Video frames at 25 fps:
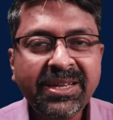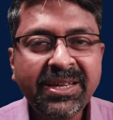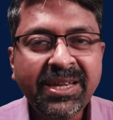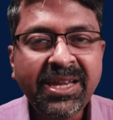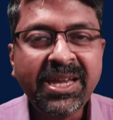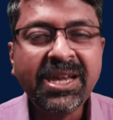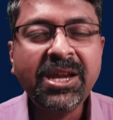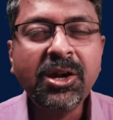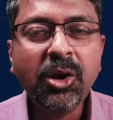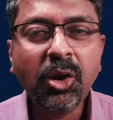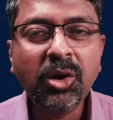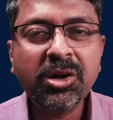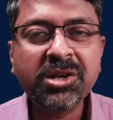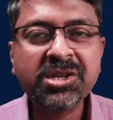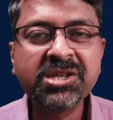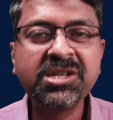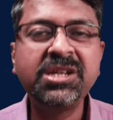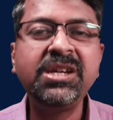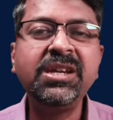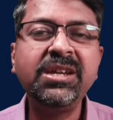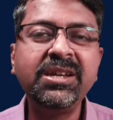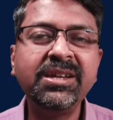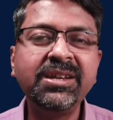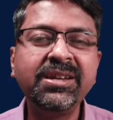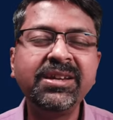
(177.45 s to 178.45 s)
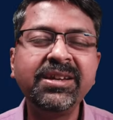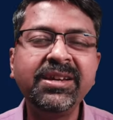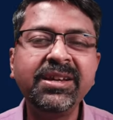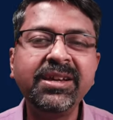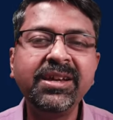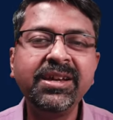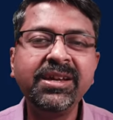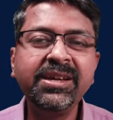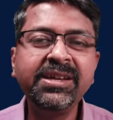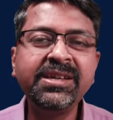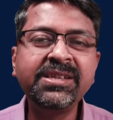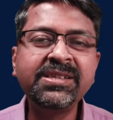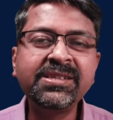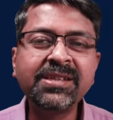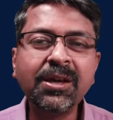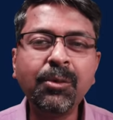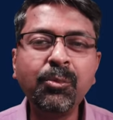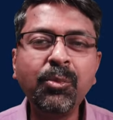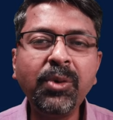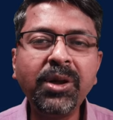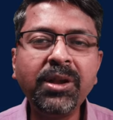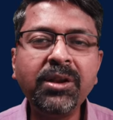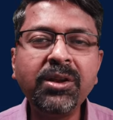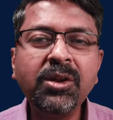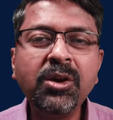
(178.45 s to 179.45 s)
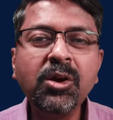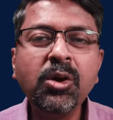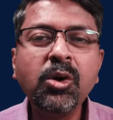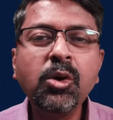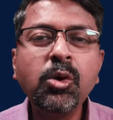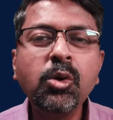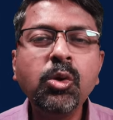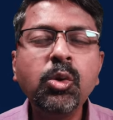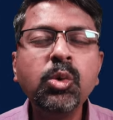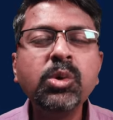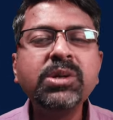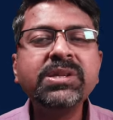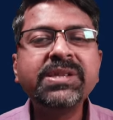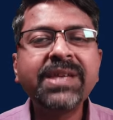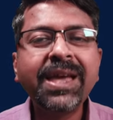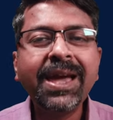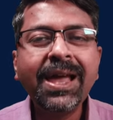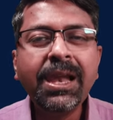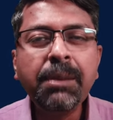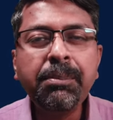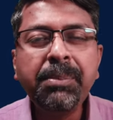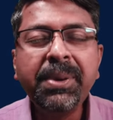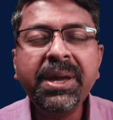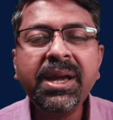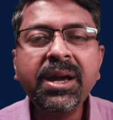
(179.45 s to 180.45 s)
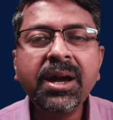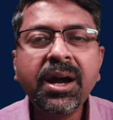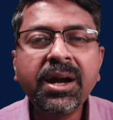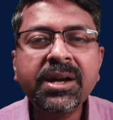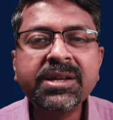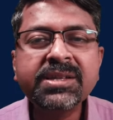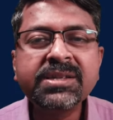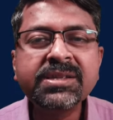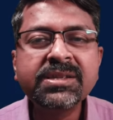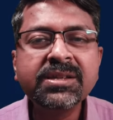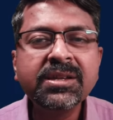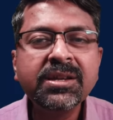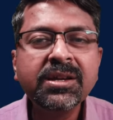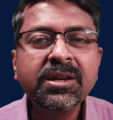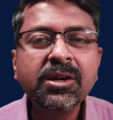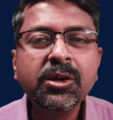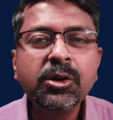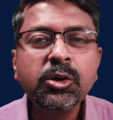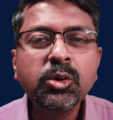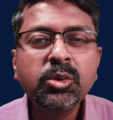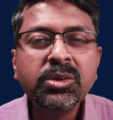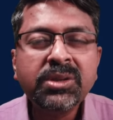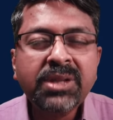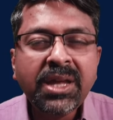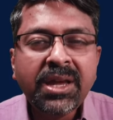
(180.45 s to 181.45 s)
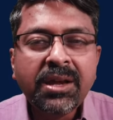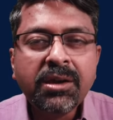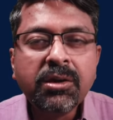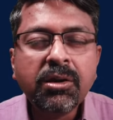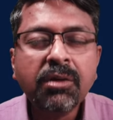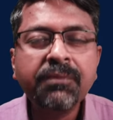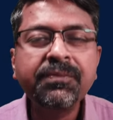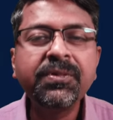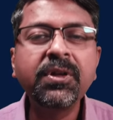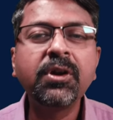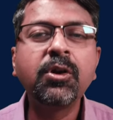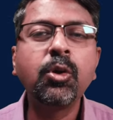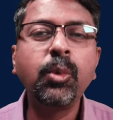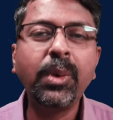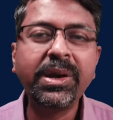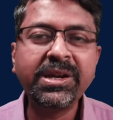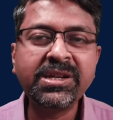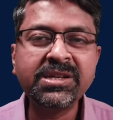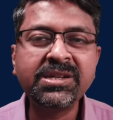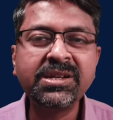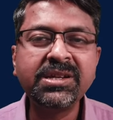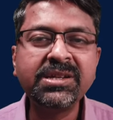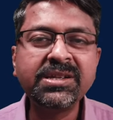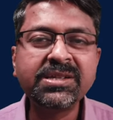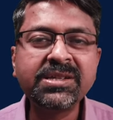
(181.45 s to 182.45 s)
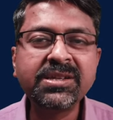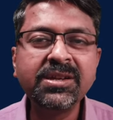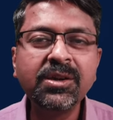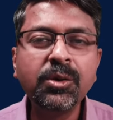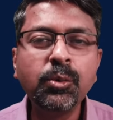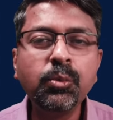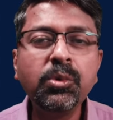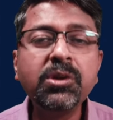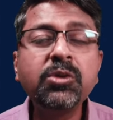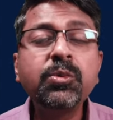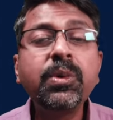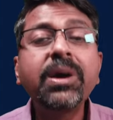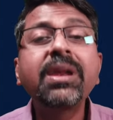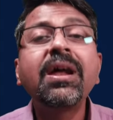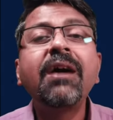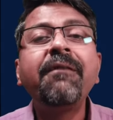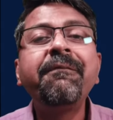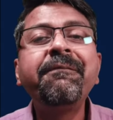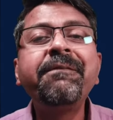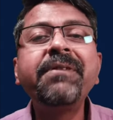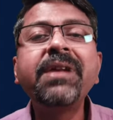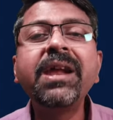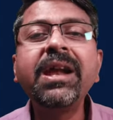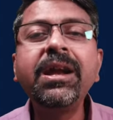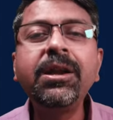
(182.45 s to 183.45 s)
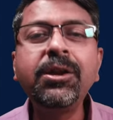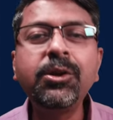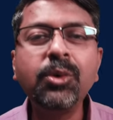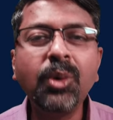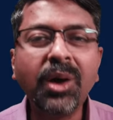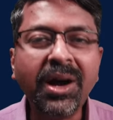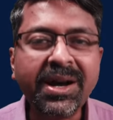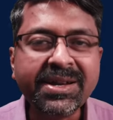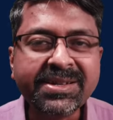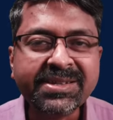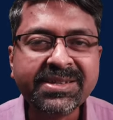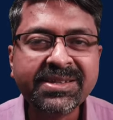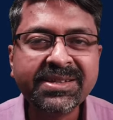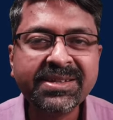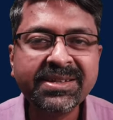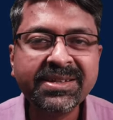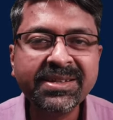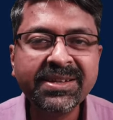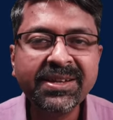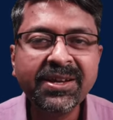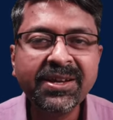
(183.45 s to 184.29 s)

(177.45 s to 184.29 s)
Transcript: He or she is someone who is helping us to think of the questions which we're afraid to ask,